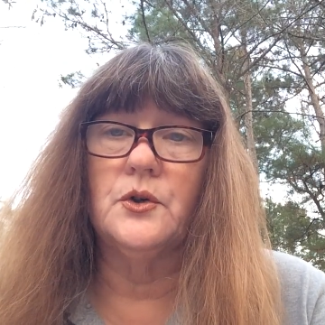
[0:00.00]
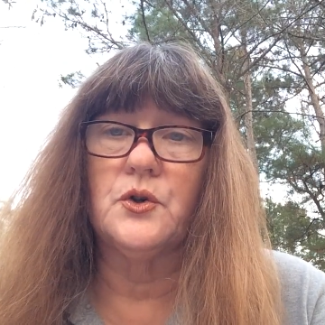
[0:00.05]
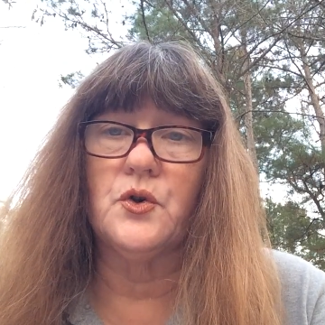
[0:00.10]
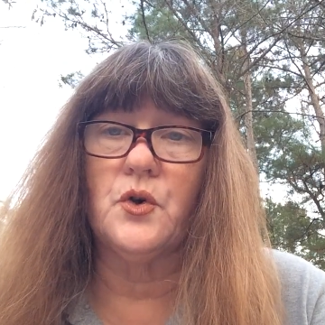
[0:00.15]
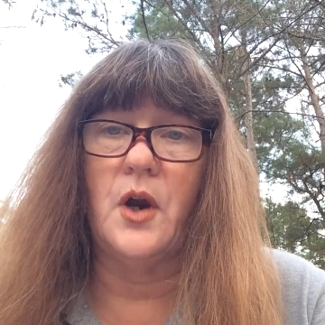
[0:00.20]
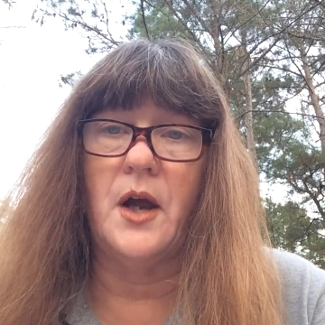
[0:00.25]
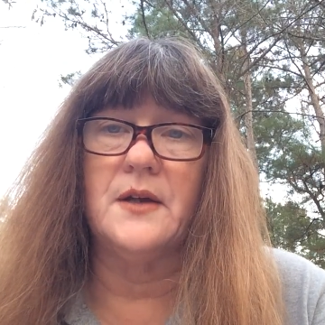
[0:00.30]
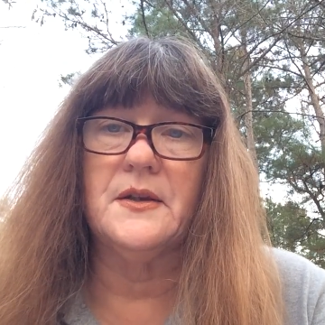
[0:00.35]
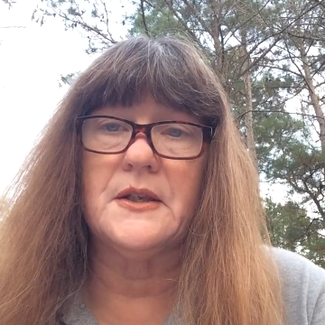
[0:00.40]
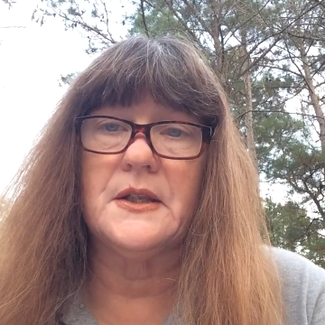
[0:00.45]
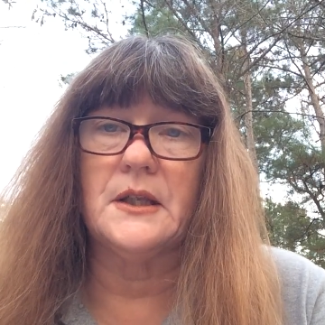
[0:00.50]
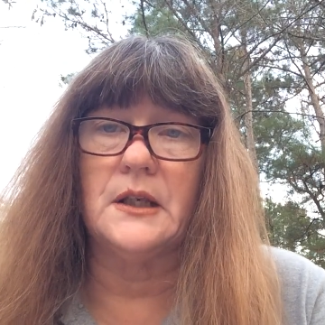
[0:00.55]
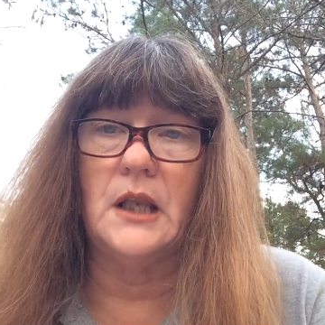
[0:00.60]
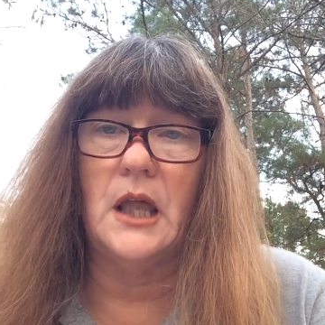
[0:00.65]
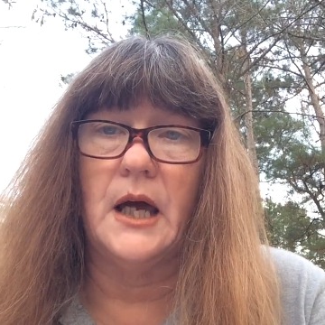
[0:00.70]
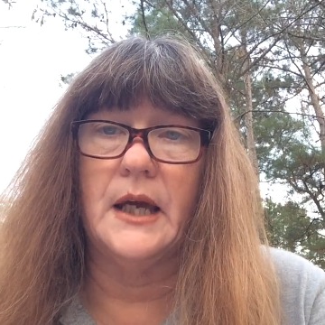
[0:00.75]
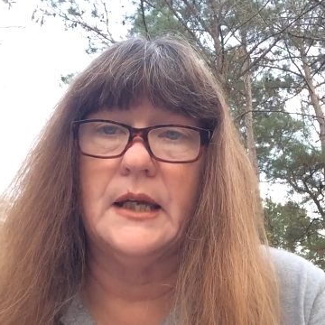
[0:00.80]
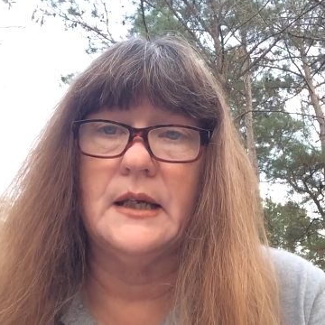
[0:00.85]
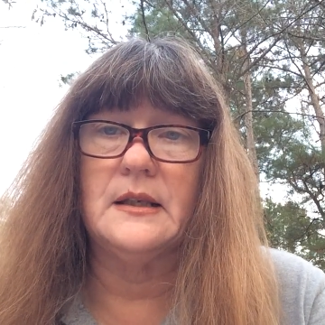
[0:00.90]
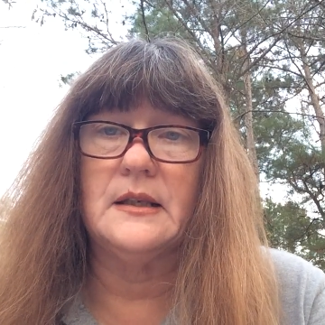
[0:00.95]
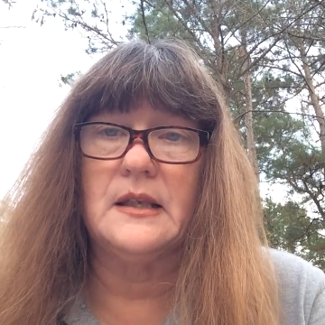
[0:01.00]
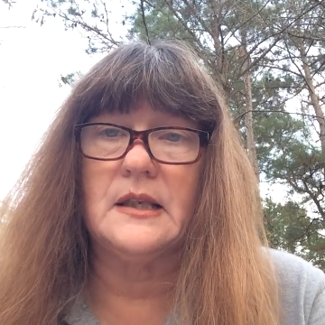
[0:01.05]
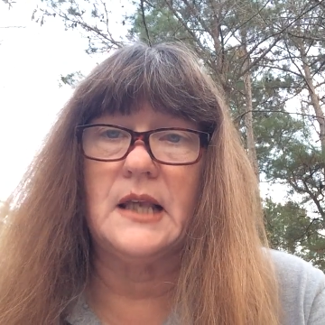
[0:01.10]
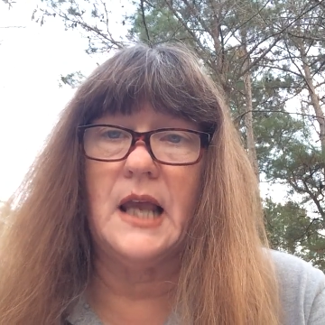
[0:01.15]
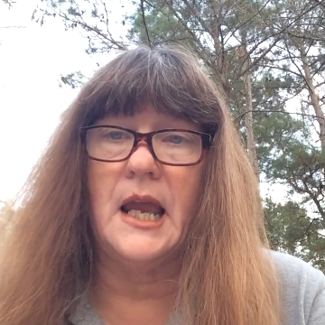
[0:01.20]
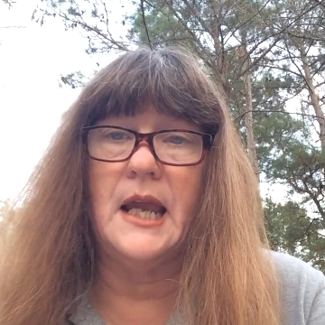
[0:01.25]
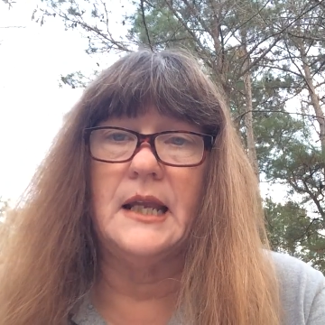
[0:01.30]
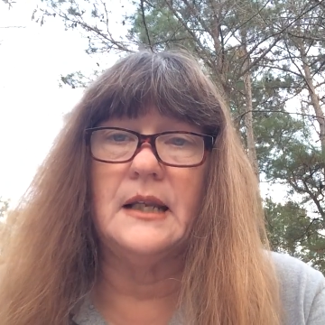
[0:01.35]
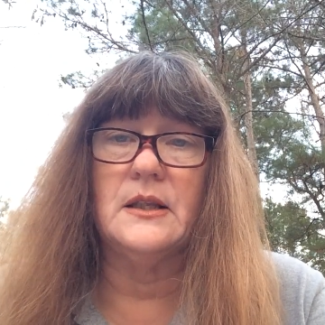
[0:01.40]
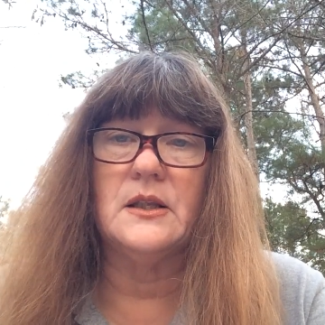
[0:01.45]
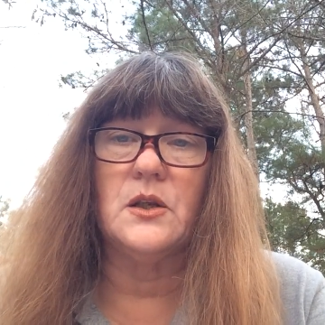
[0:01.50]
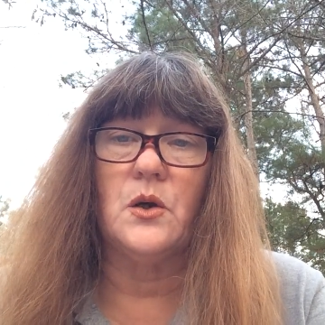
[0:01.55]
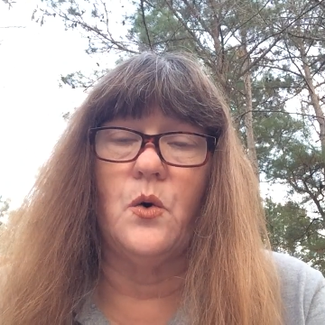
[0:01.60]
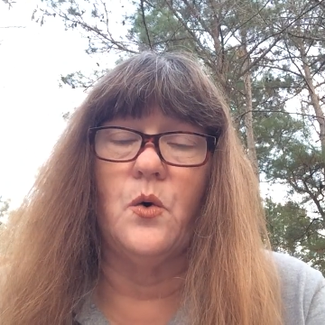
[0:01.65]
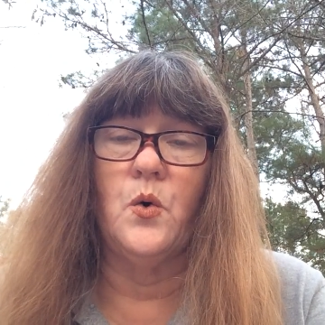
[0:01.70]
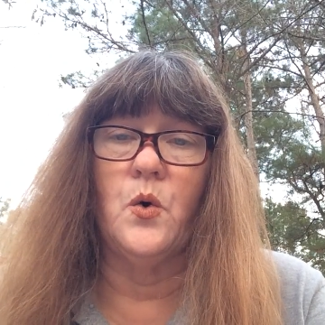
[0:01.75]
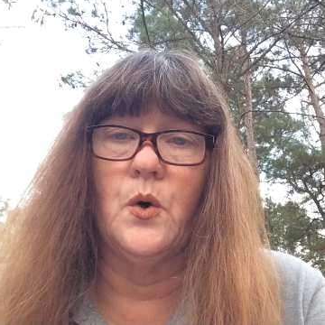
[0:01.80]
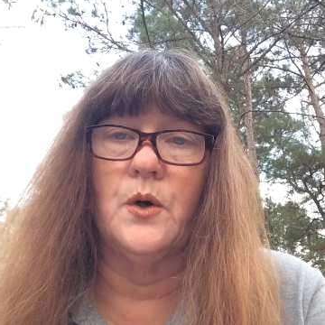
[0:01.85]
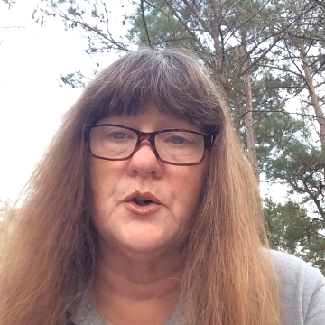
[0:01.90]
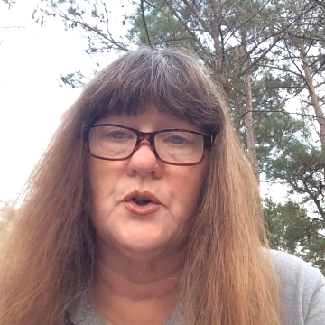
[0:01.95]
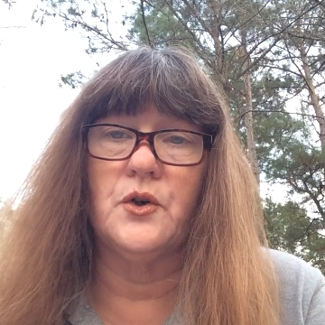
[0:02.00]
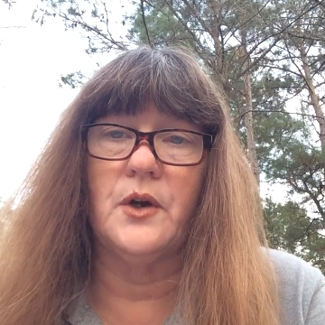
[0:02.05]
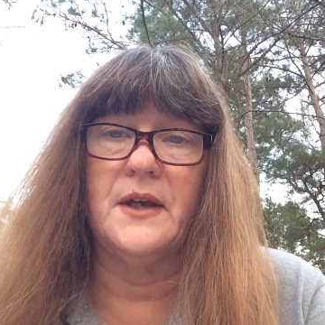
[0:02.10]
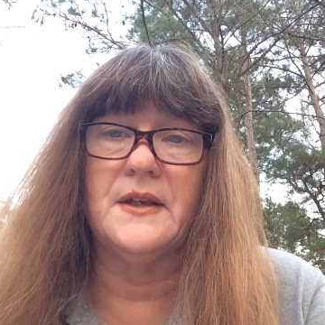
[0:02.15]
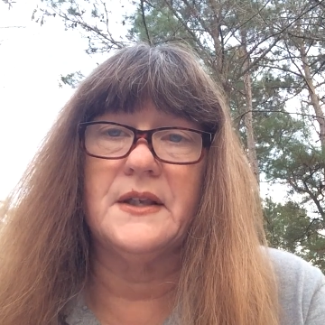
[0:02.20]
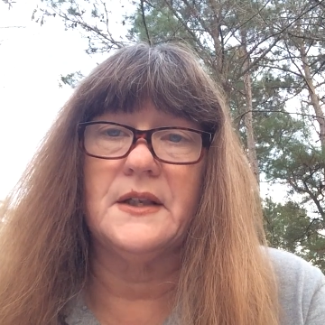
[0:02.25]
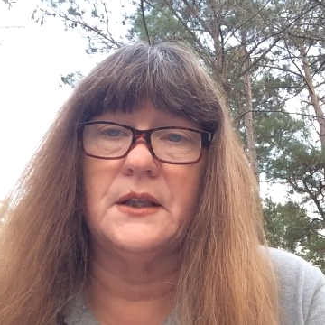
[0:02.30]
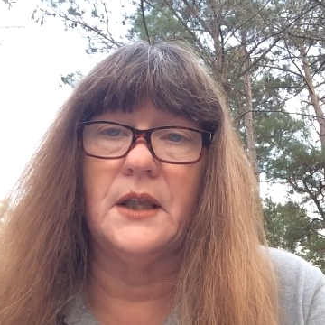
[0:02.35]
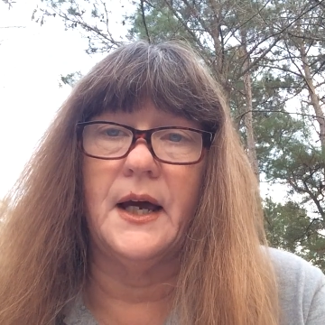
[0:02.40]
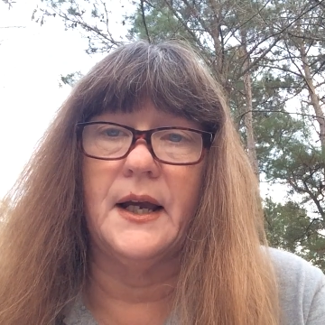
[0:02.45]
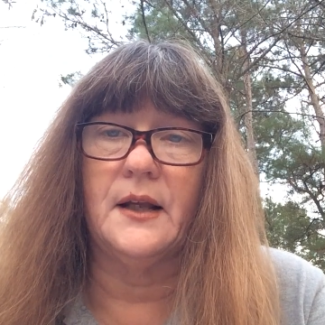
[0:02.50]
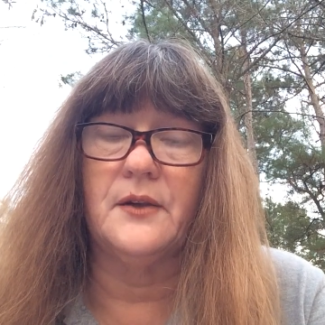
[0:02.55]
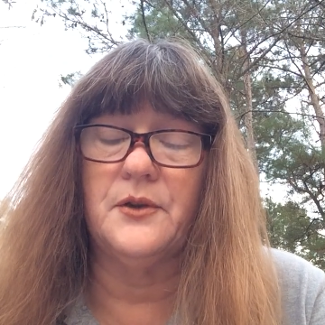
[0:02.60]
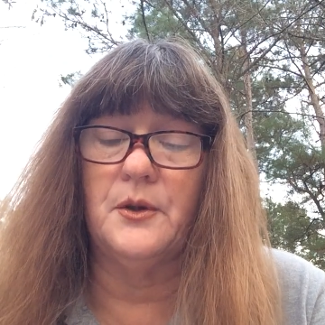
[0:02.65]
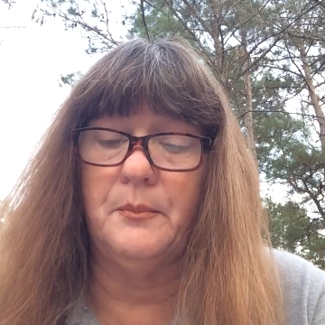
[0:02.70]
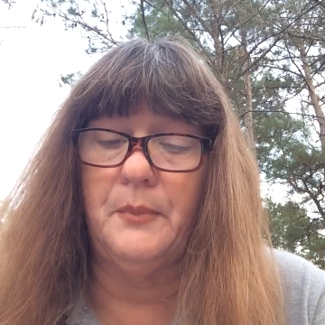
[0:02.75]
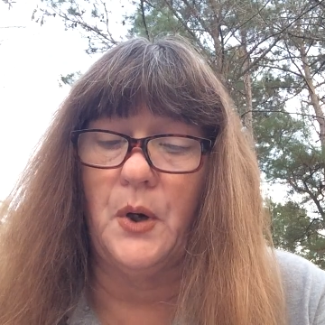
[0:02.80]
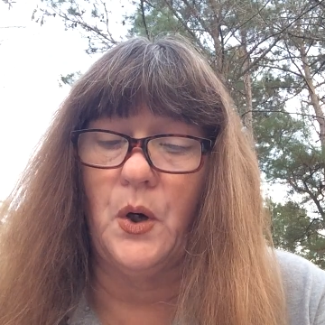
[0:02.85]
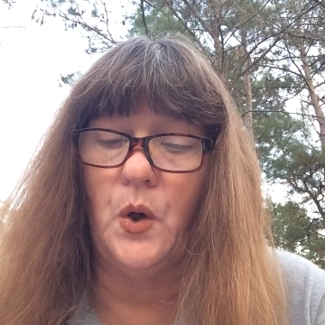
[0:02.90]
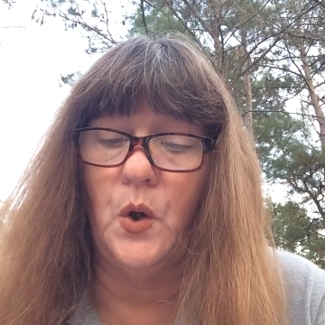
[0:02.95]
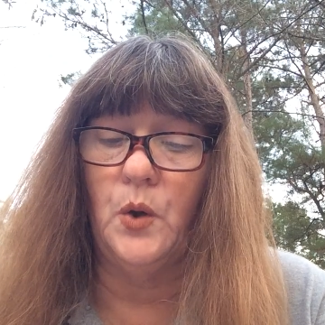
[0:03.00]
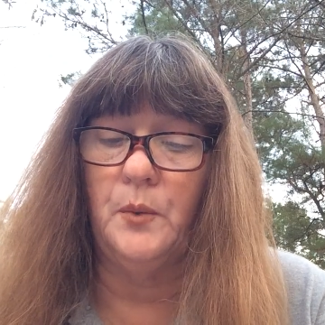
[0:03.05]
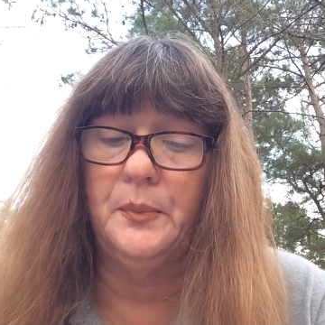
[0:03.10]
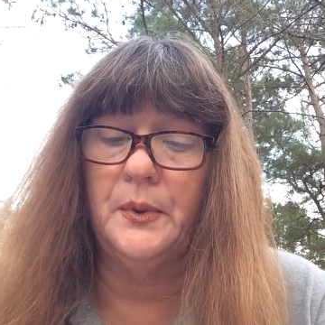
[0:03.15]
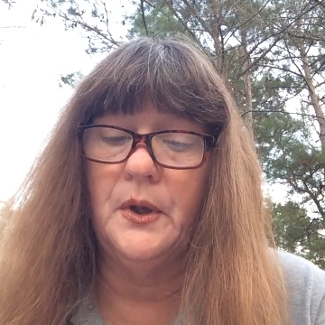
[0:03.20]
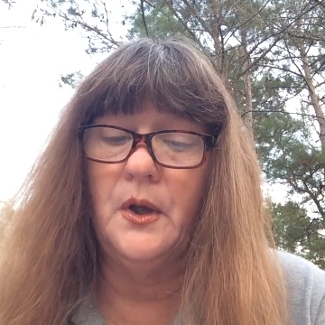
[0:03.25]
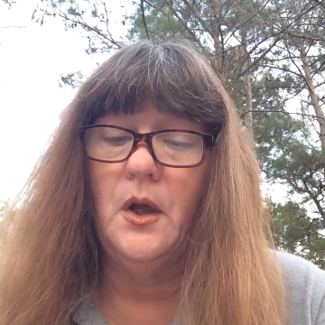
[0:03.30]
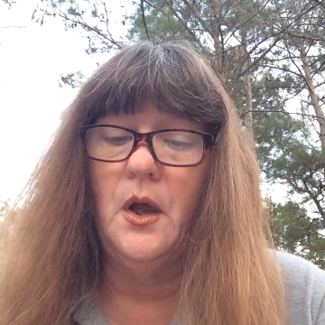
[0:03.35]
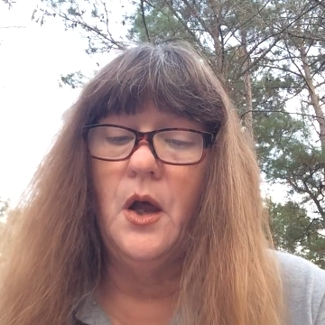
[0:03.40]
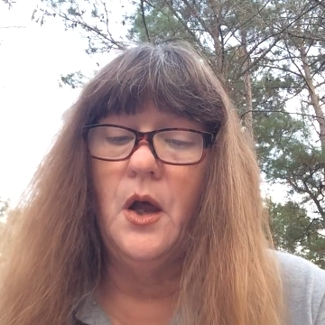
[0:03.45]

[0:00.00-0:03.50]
dressed like saints or dressed like the Pope